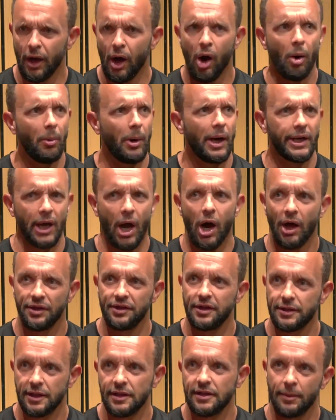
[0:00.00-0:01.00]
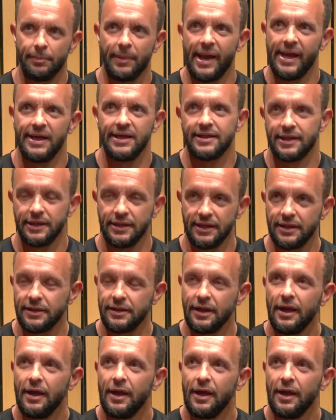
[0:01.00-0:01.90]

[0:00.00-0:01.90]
oh my God, this is amazing.